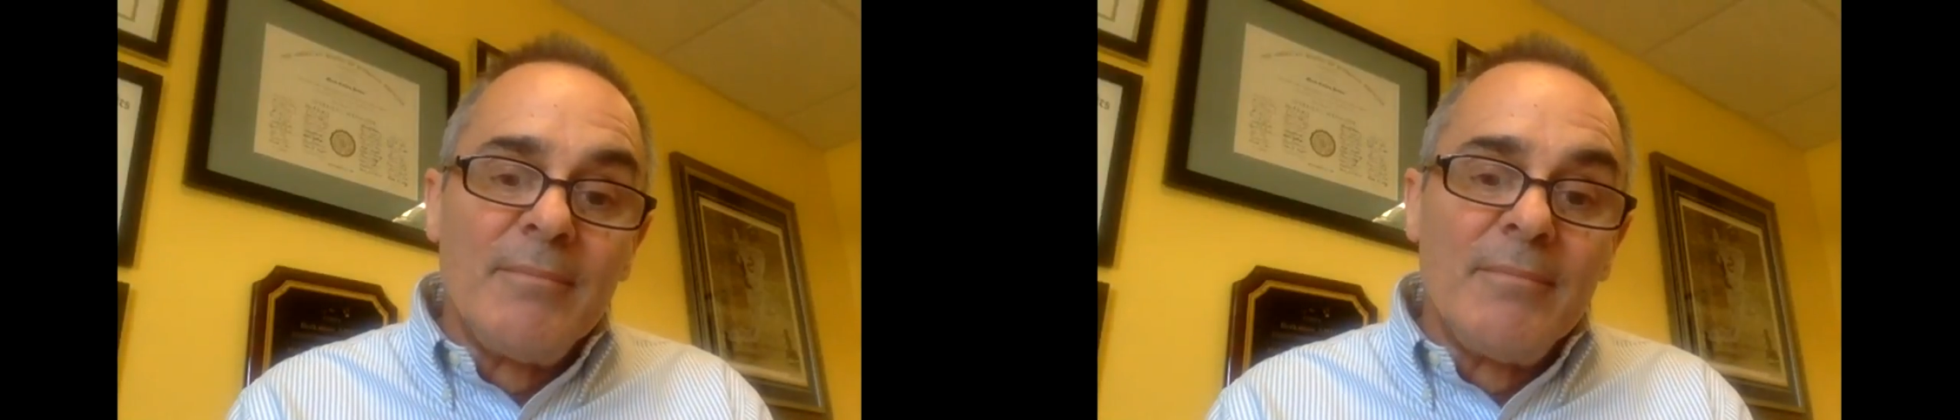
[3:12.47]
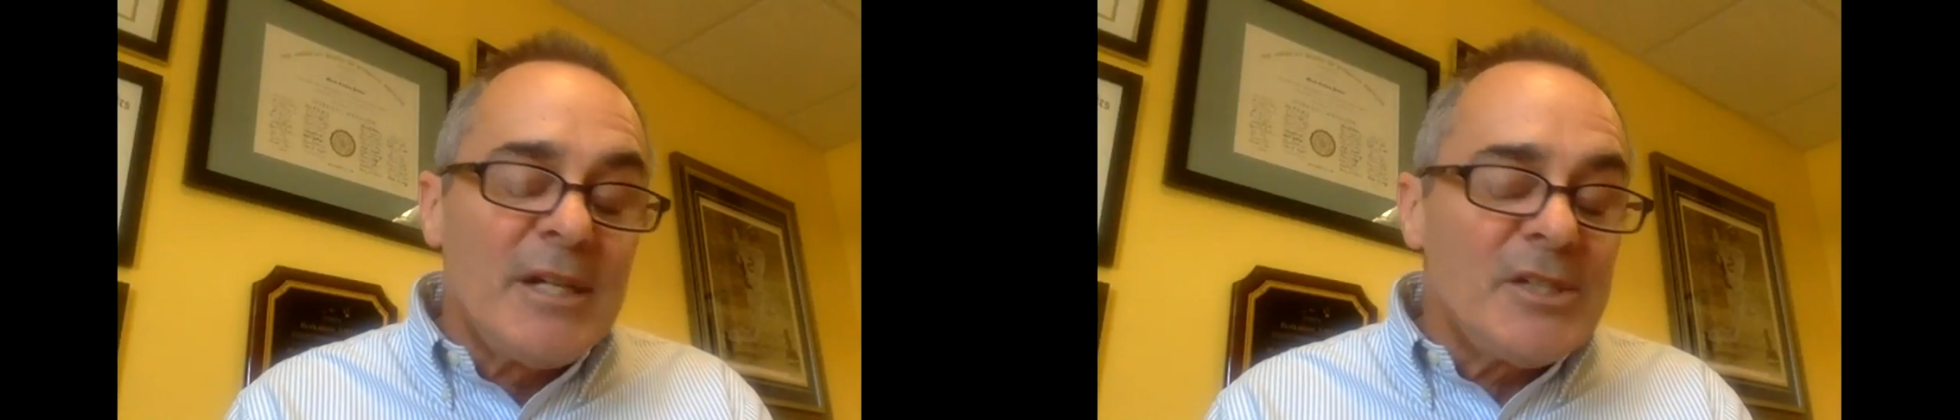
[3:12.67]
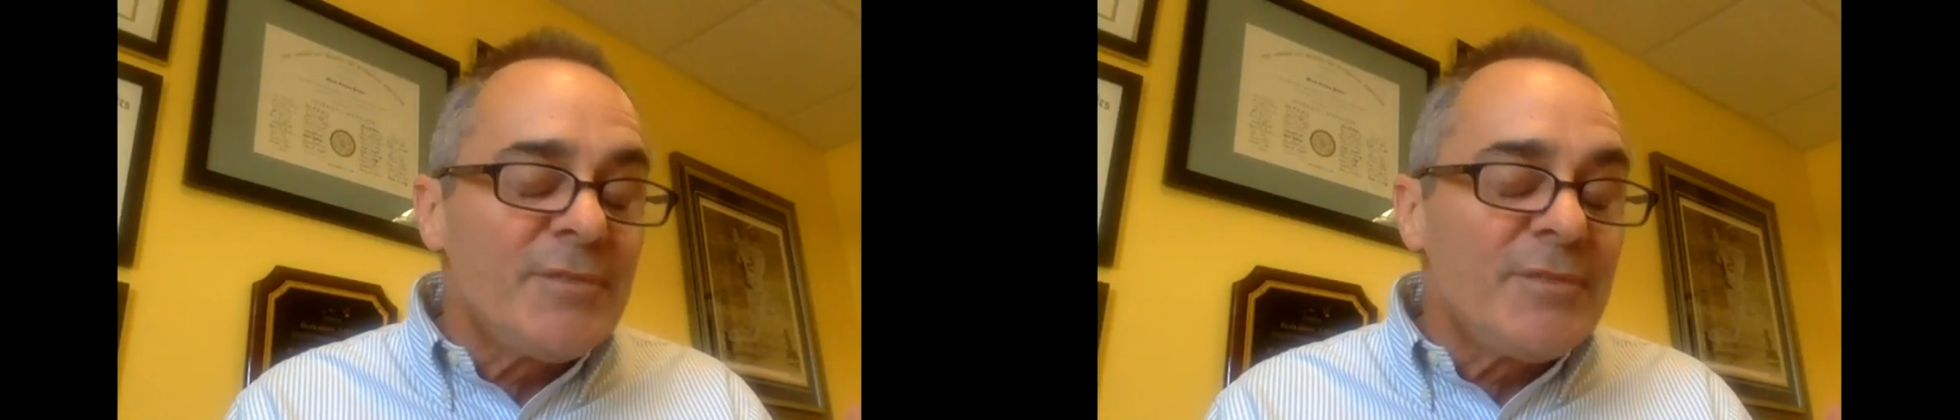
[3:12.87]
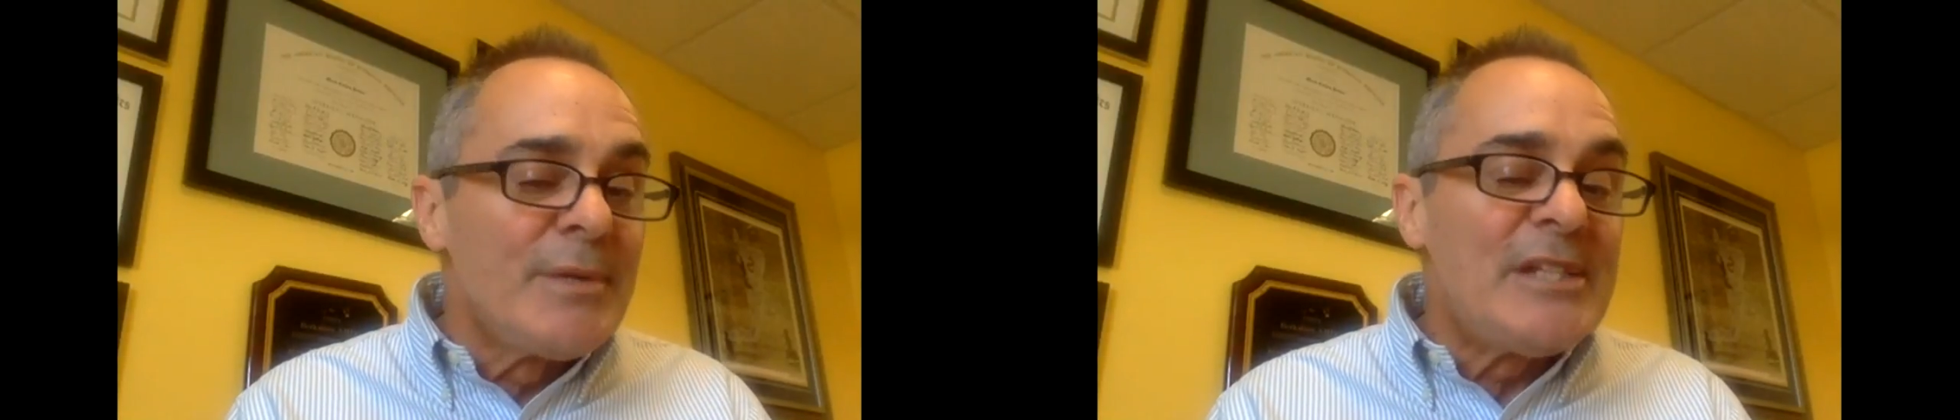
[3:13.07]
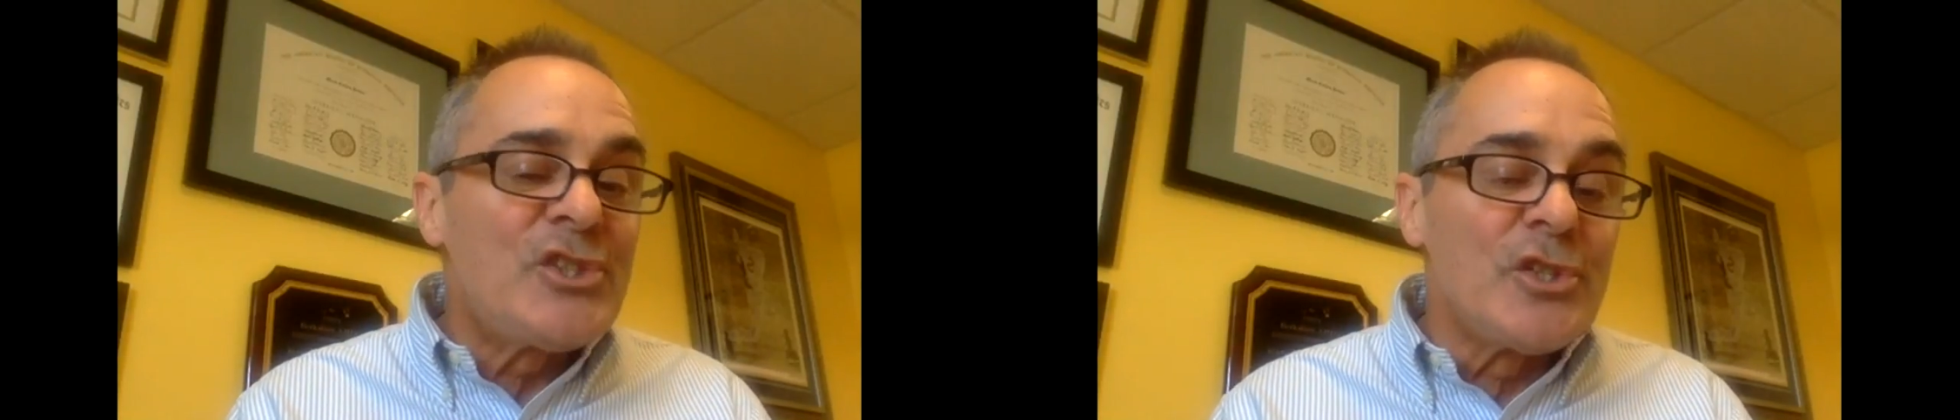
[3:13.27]
much of the
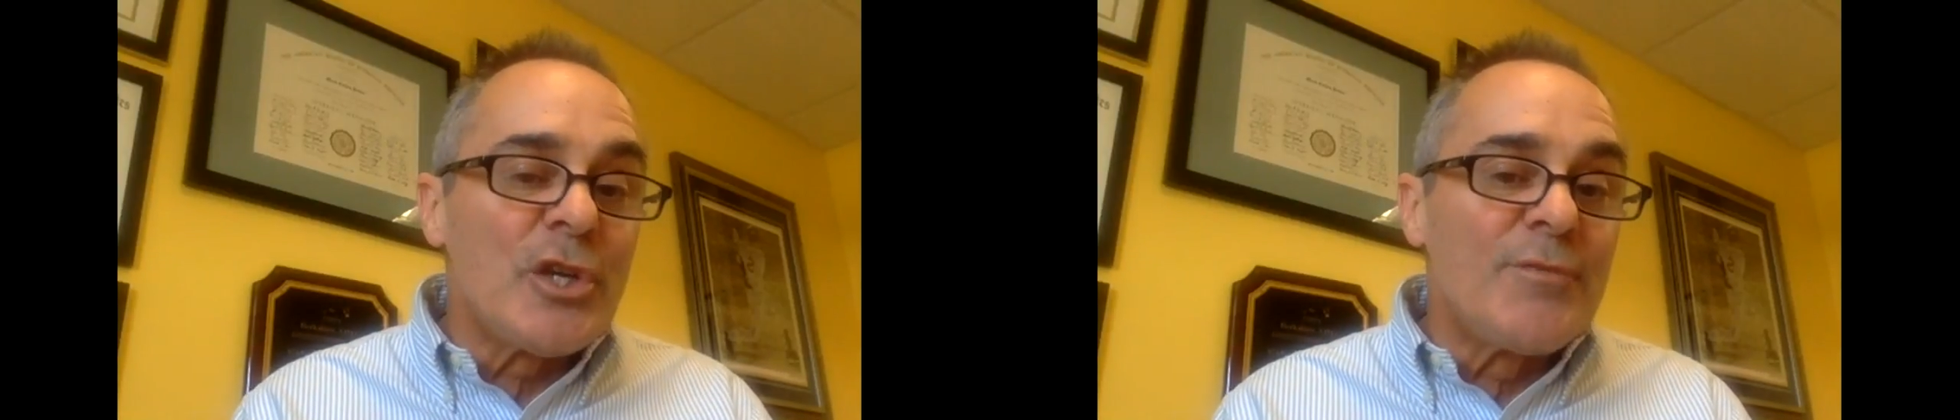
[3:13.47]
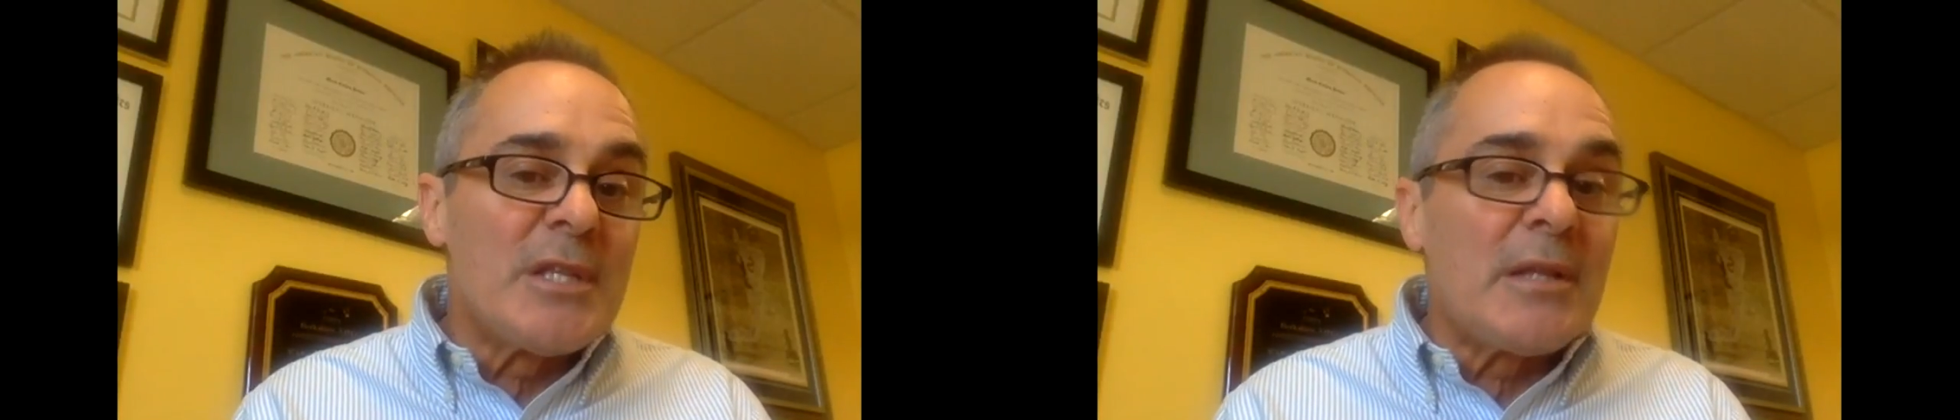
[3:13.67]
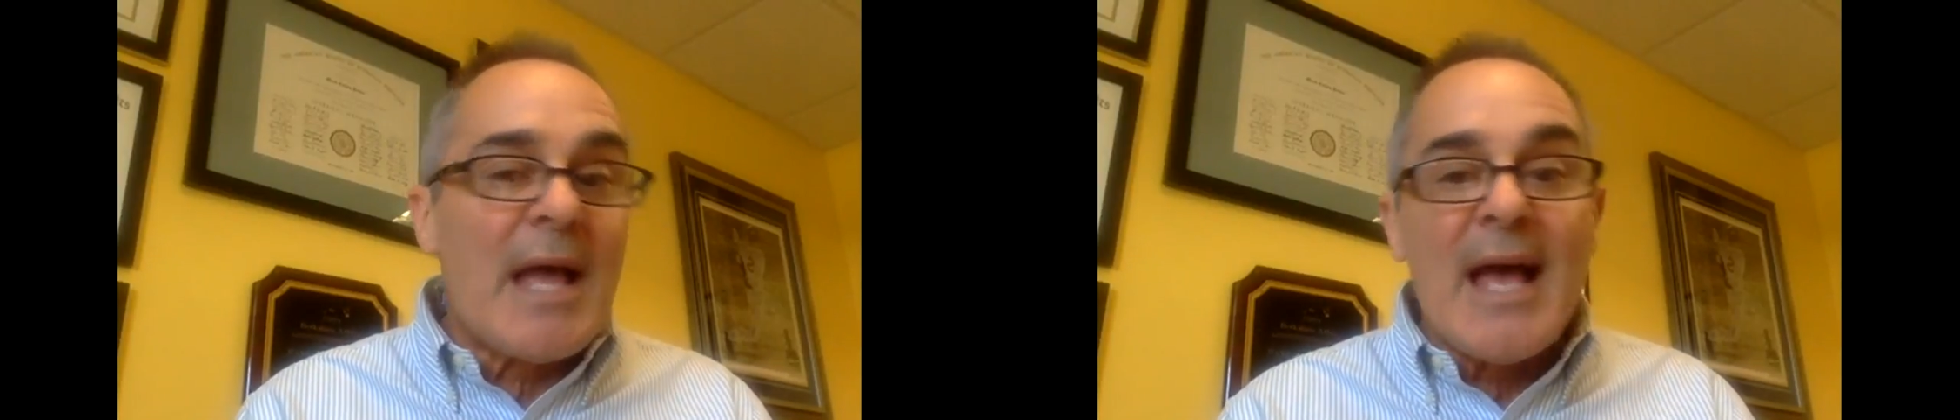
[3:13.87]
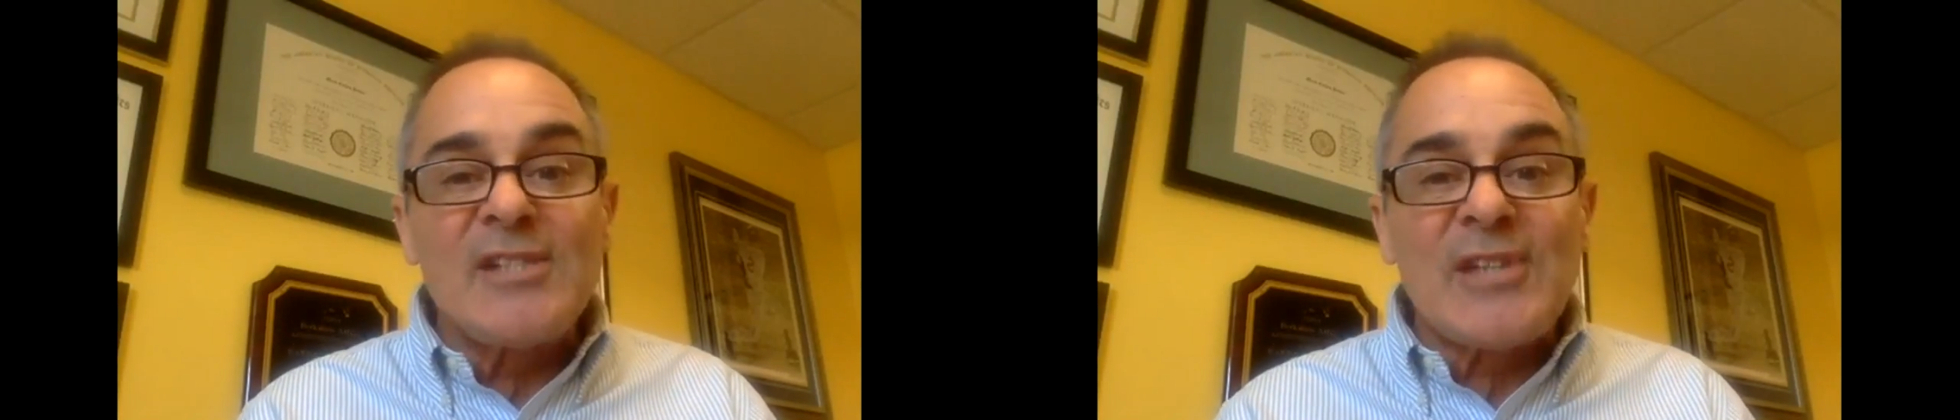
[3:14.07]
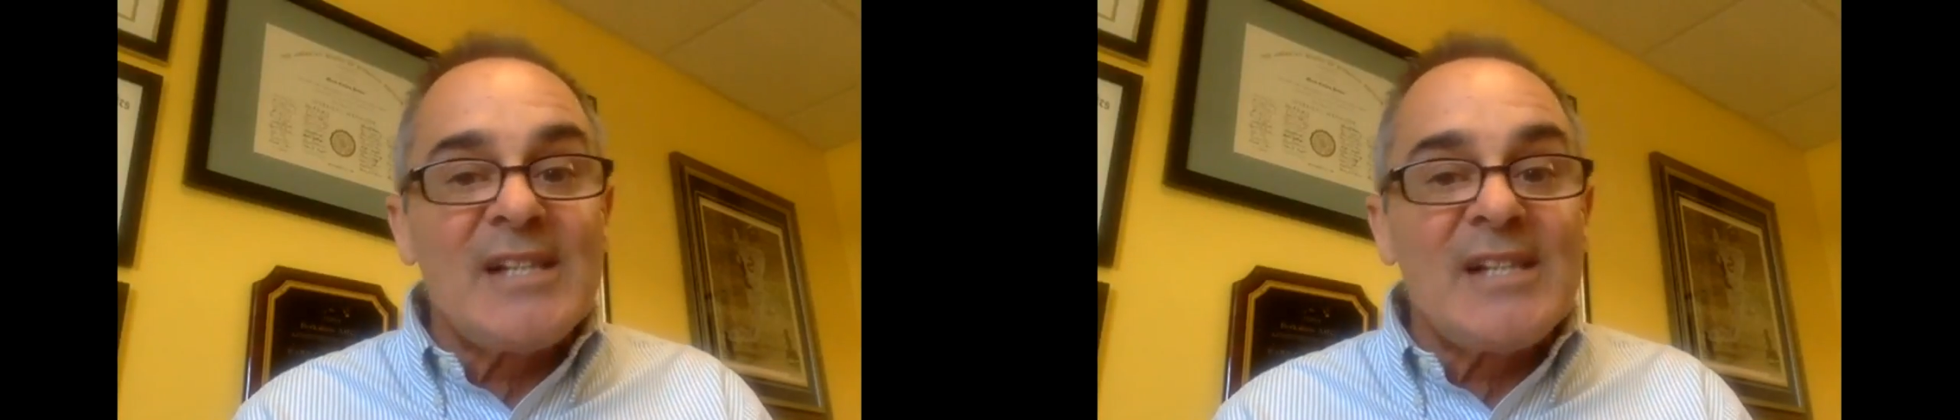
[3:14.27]
research over the last,